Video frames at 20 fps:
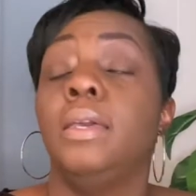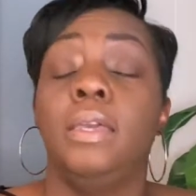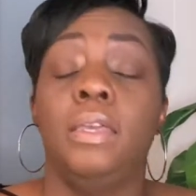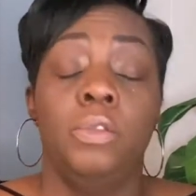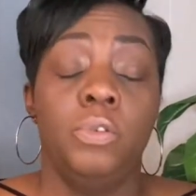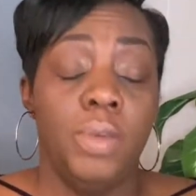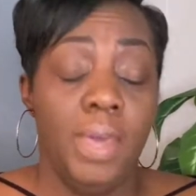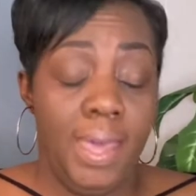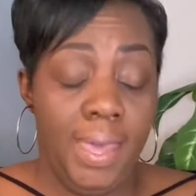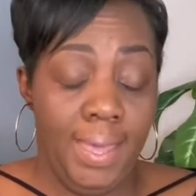
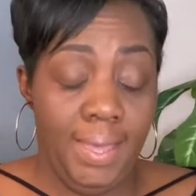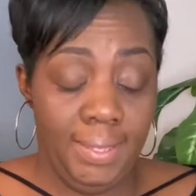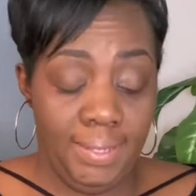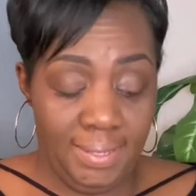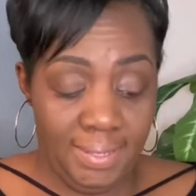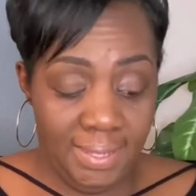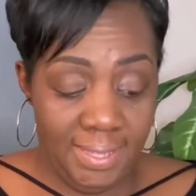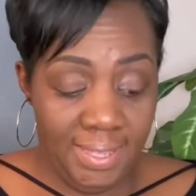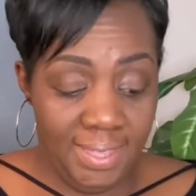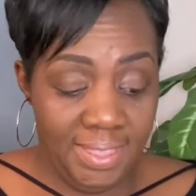You
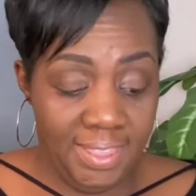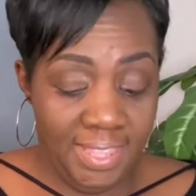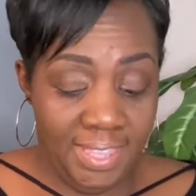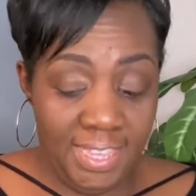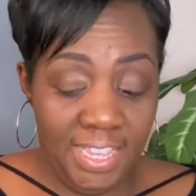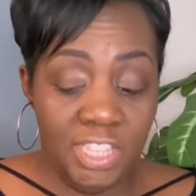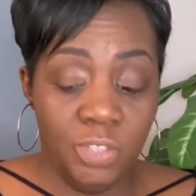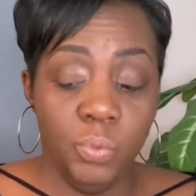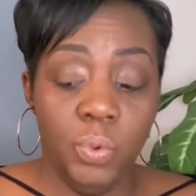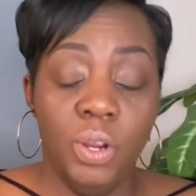guys,
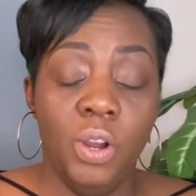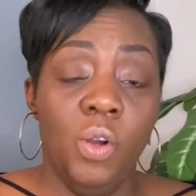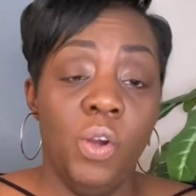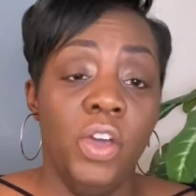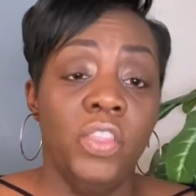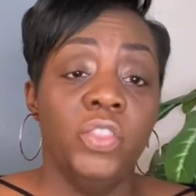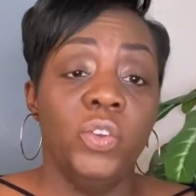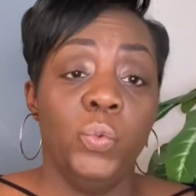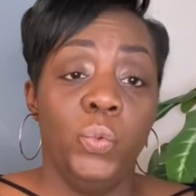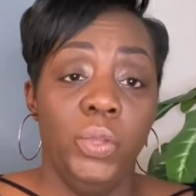these were
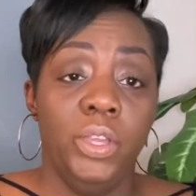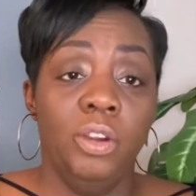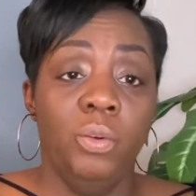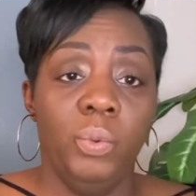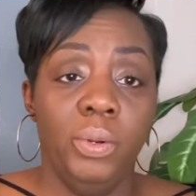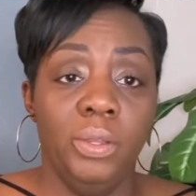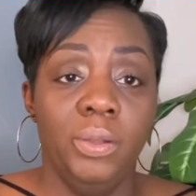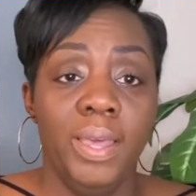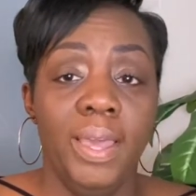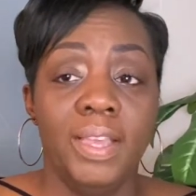on The Real
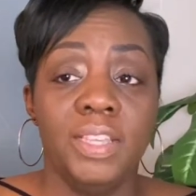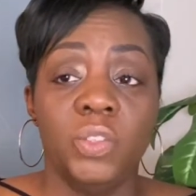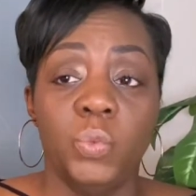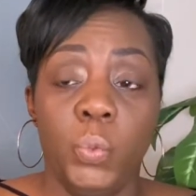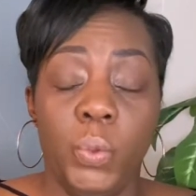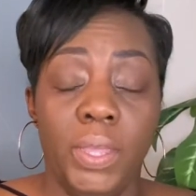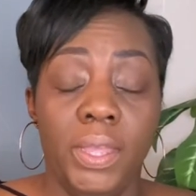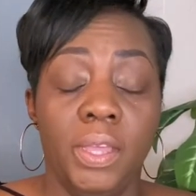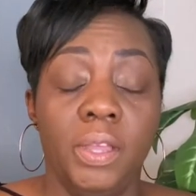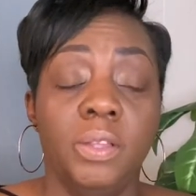Real as
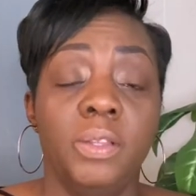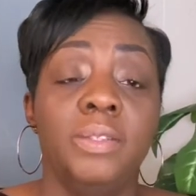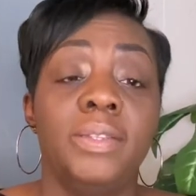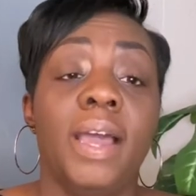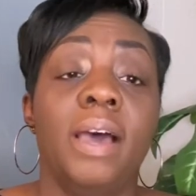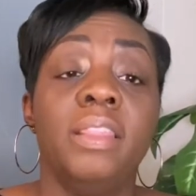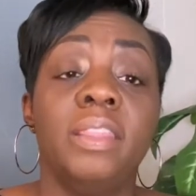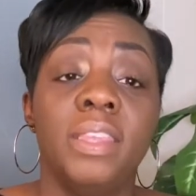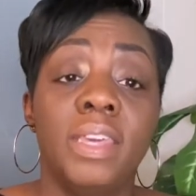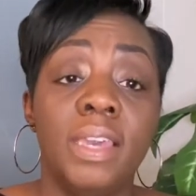well.
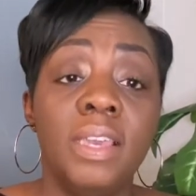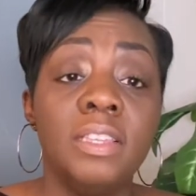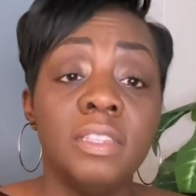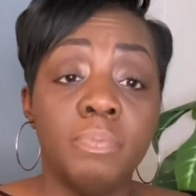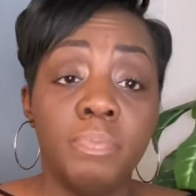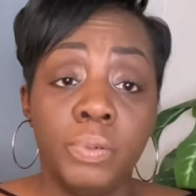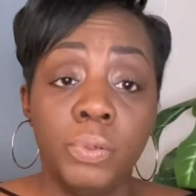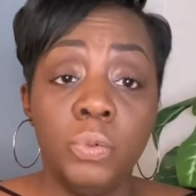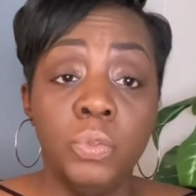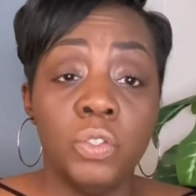Now, these
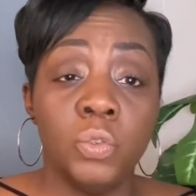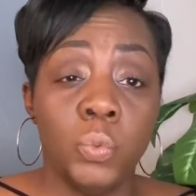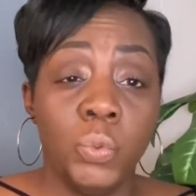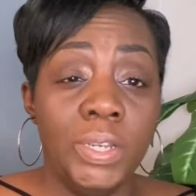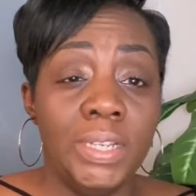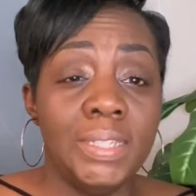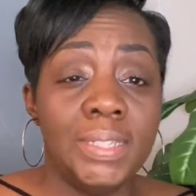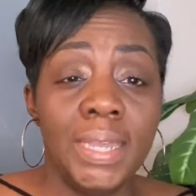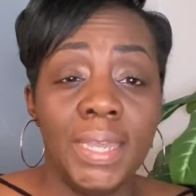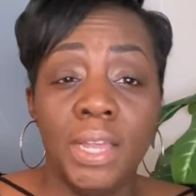boots
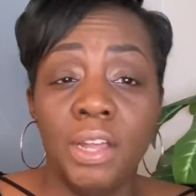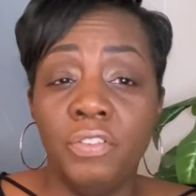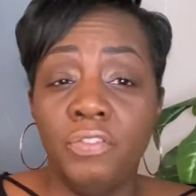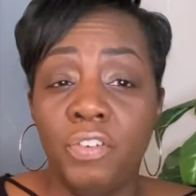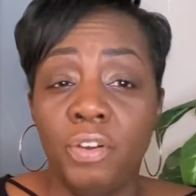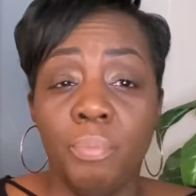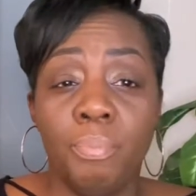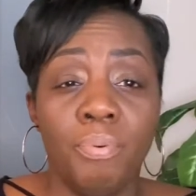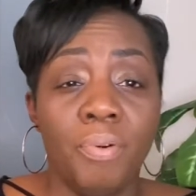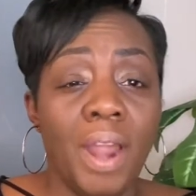retail
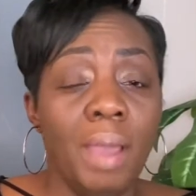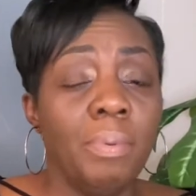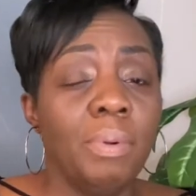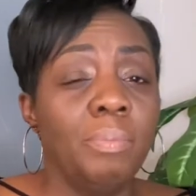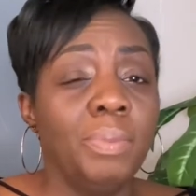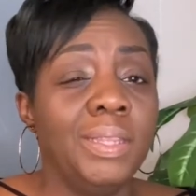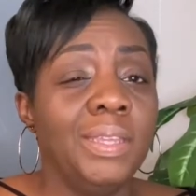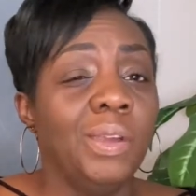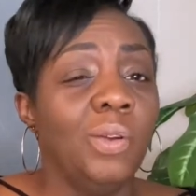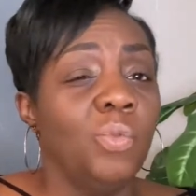for
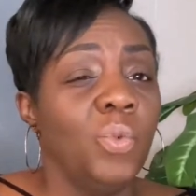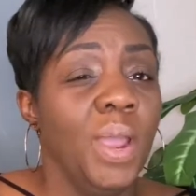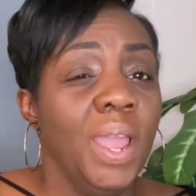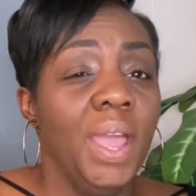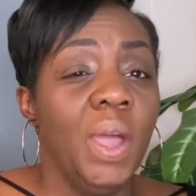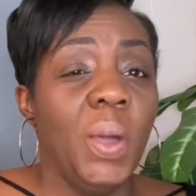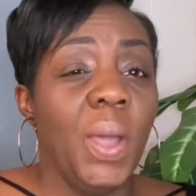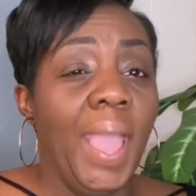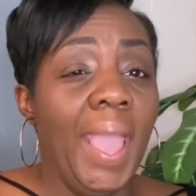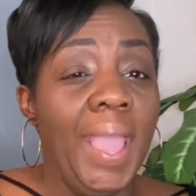probably
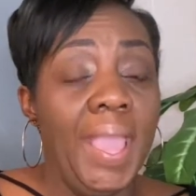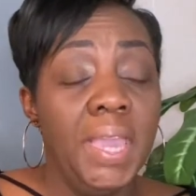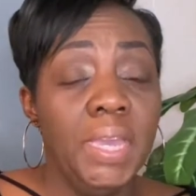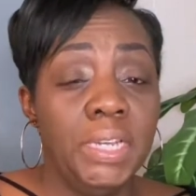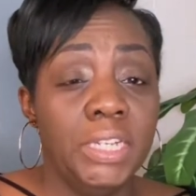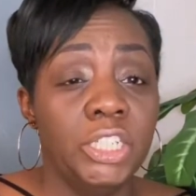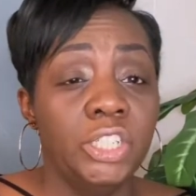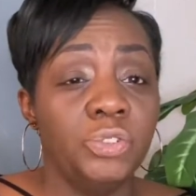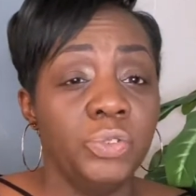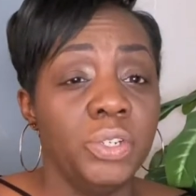around
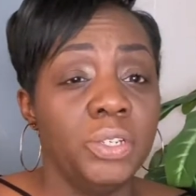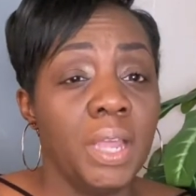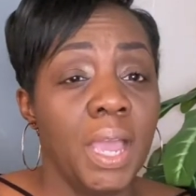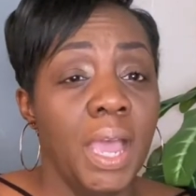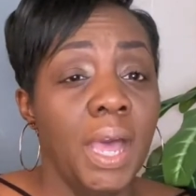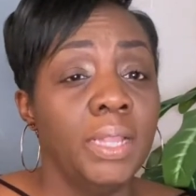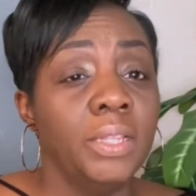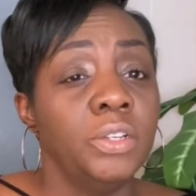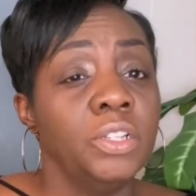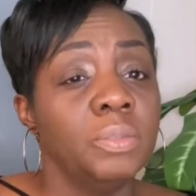
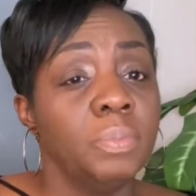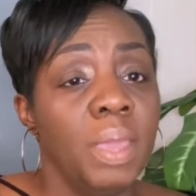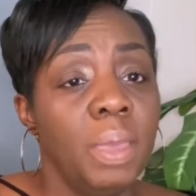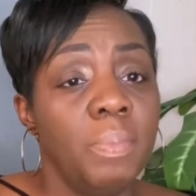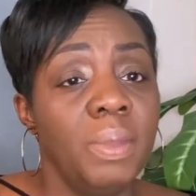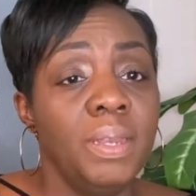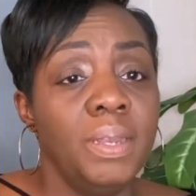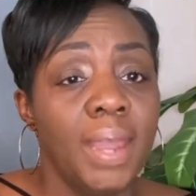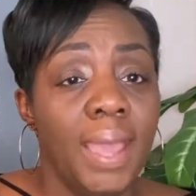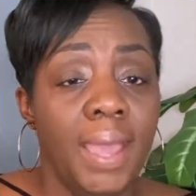$800,
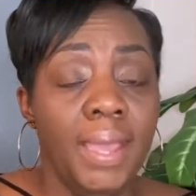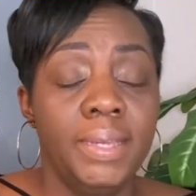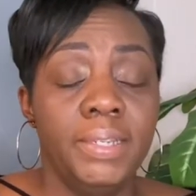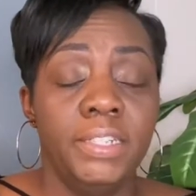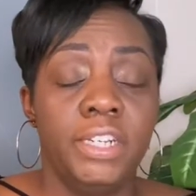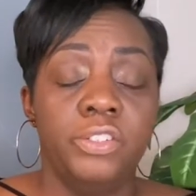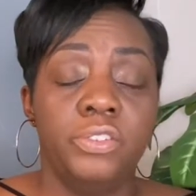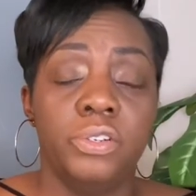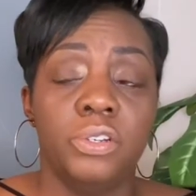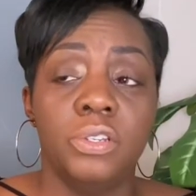maybe
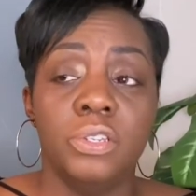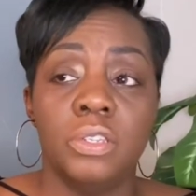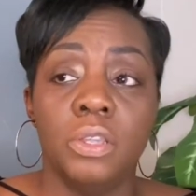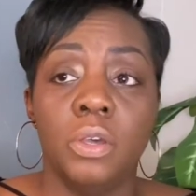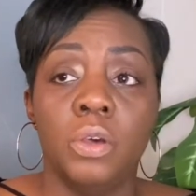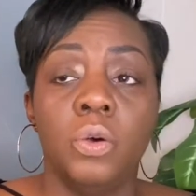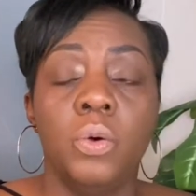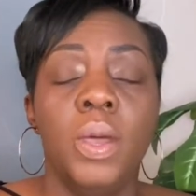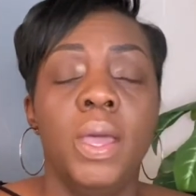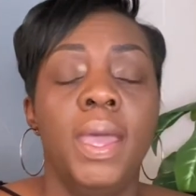$900 or
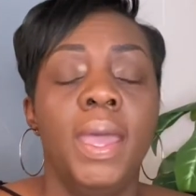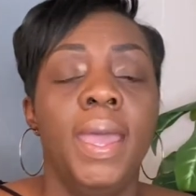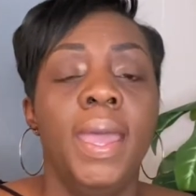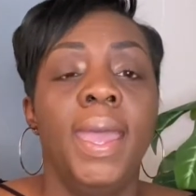so.